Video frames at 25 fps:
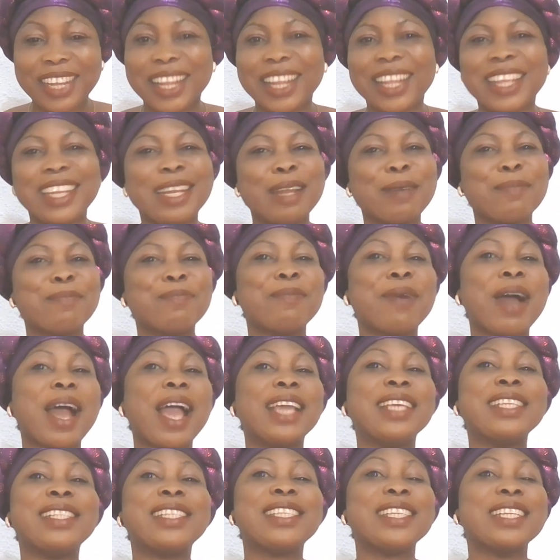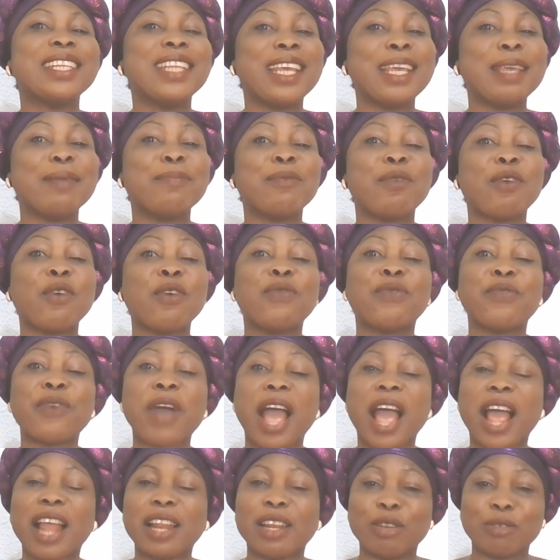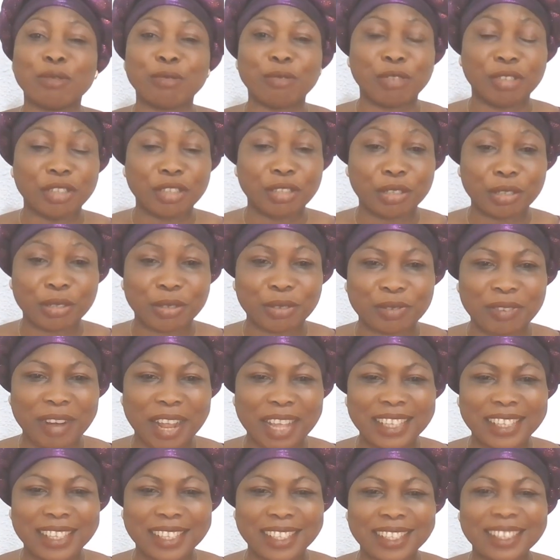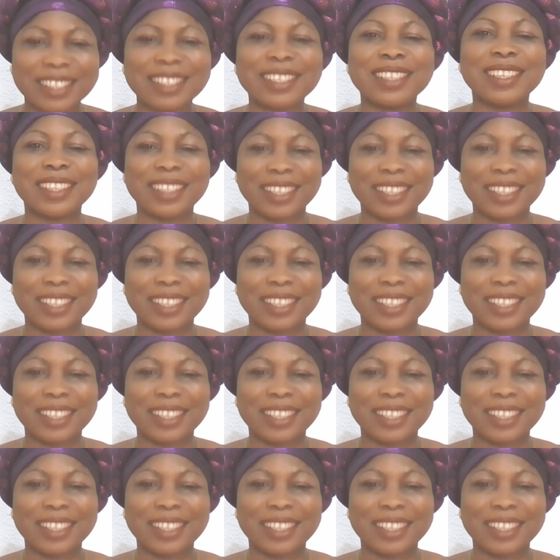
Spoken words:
in the mighty name of our Lord Jesus Christ.